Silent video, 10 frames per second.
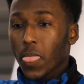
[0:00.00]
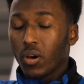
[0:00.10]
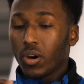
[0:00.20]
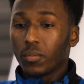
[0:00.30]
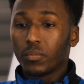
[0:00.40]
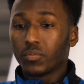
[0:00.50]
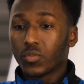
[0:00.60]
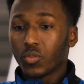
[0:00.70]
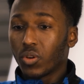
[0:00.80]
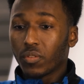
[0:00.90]

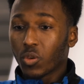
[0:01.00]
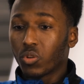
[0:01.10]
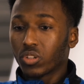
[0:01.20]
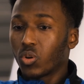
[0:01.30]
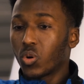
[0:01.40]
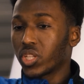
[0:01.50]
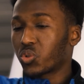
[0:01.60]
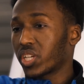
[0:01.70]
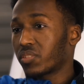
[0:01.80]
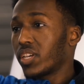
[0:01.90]
whatever you want to call it,
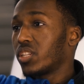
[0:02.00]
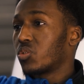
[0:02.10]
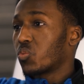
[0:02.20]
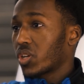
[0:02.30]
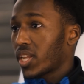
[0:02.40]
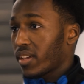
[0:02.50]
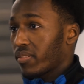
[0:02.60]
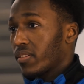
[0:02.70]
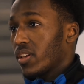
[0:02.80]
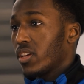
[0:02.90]
transferred into real life.